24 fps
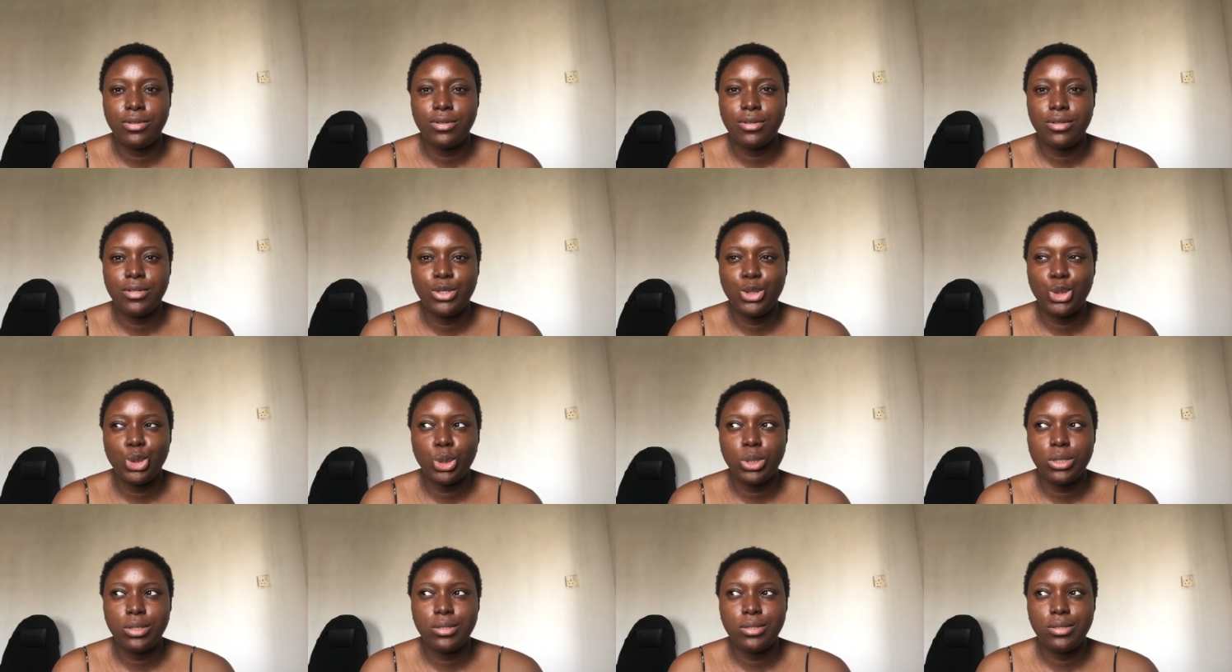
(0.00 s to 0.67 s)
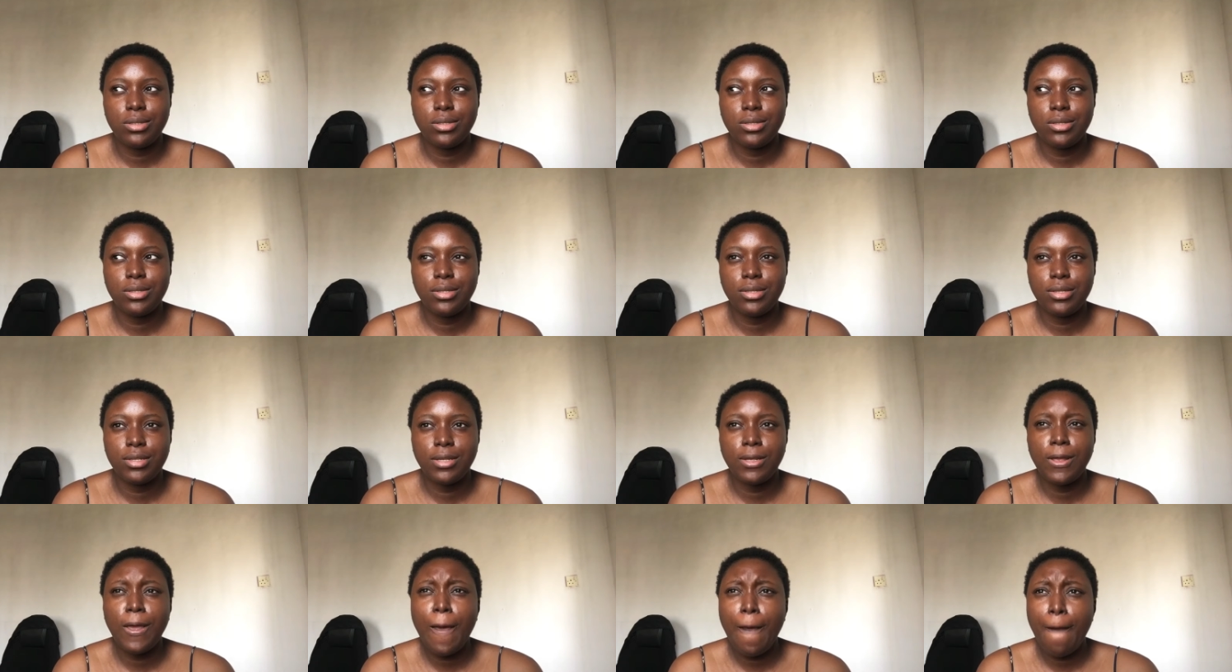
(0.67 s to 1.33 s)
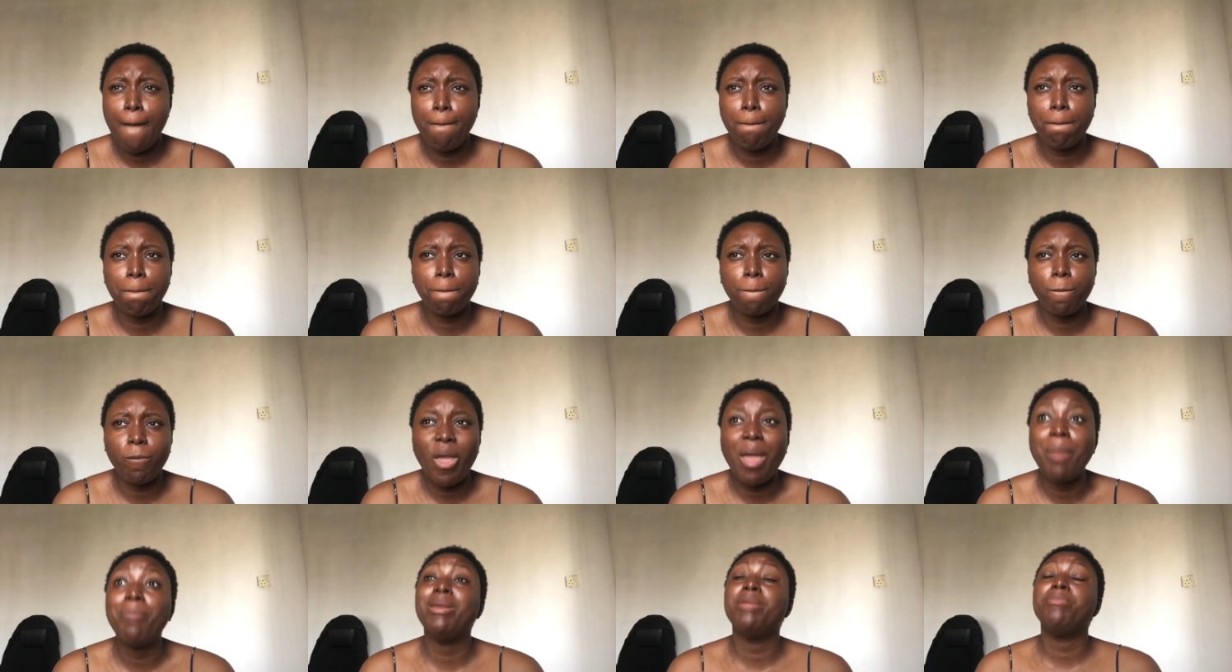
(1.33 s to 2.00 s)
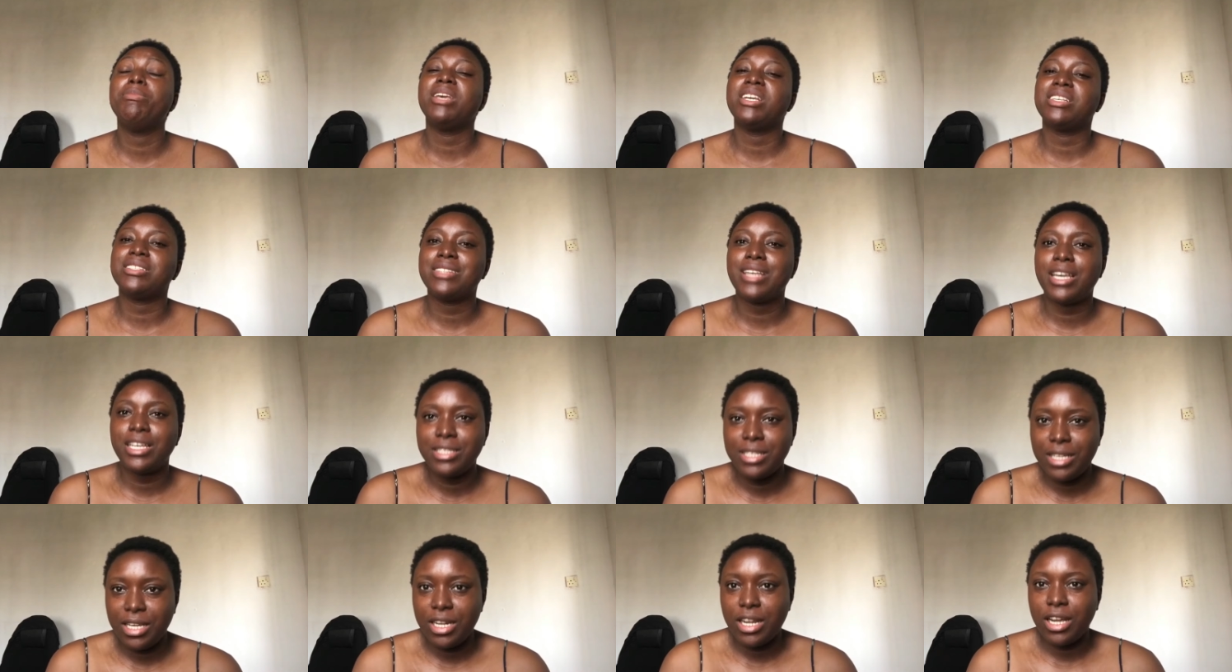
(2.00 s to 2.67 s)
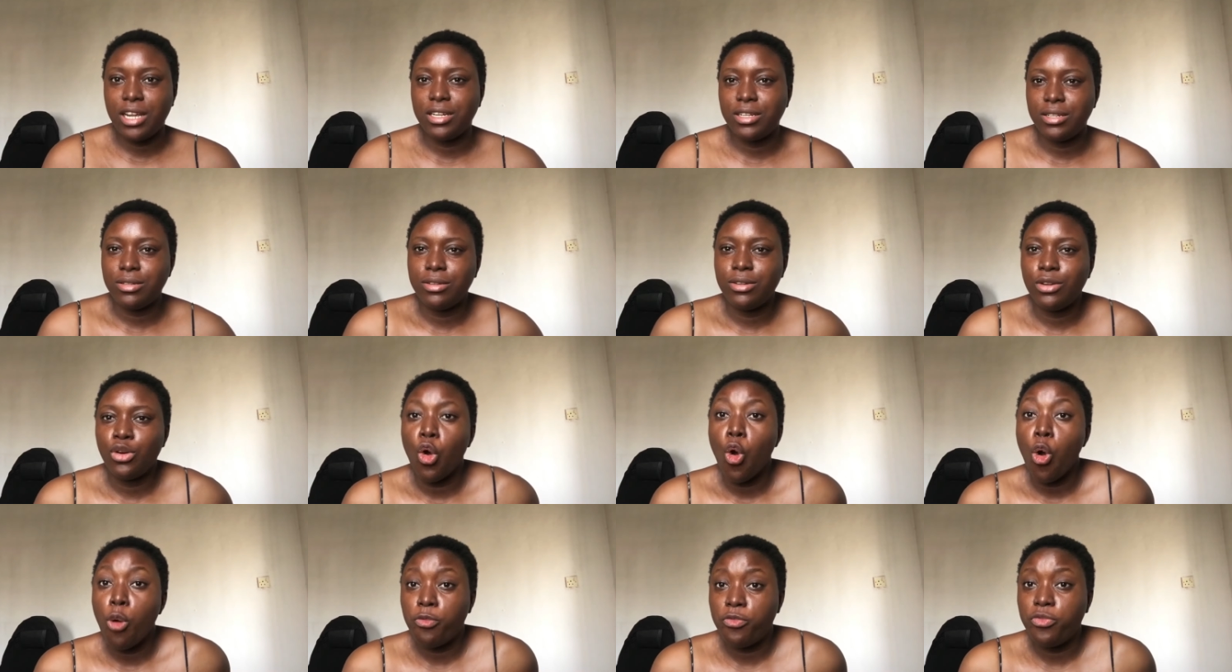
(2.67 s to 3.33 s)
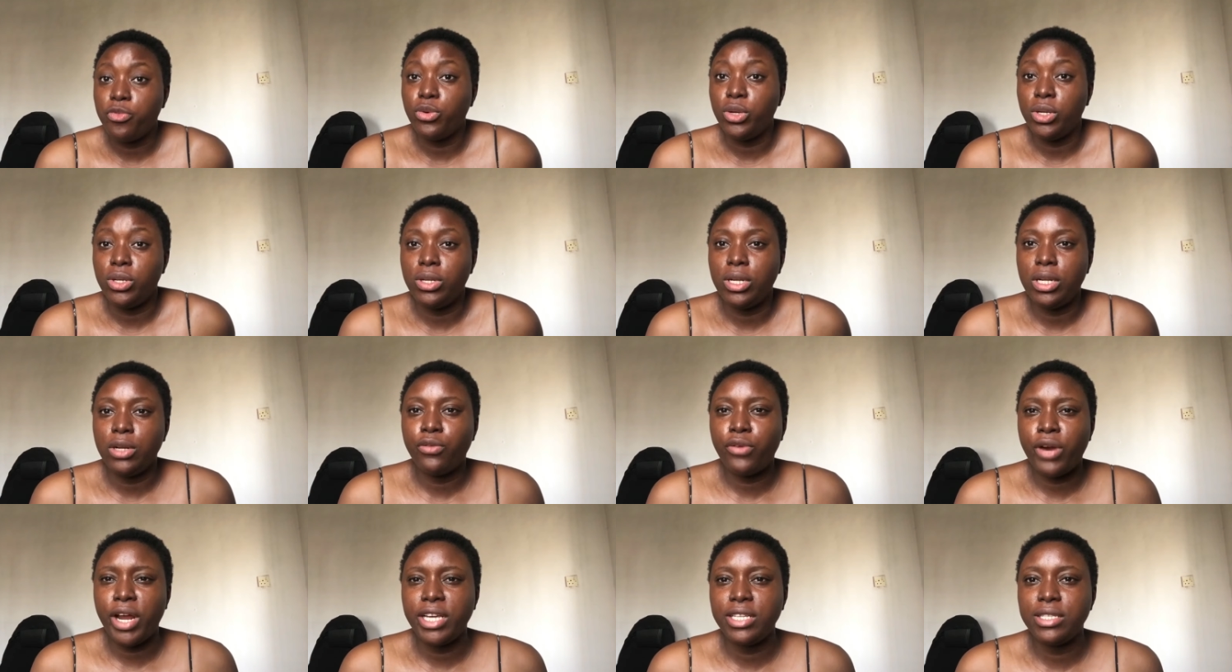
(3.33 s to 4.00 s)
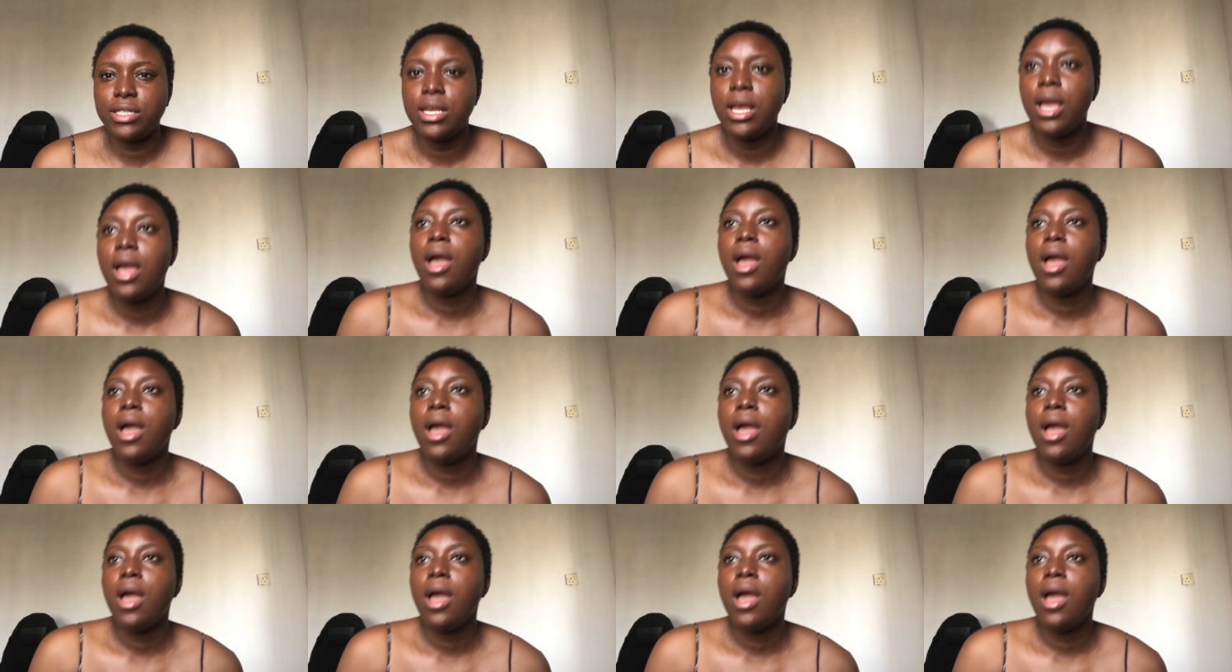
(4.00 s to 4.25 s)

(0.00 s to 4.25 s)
it was yeah it made me excited and hopefully right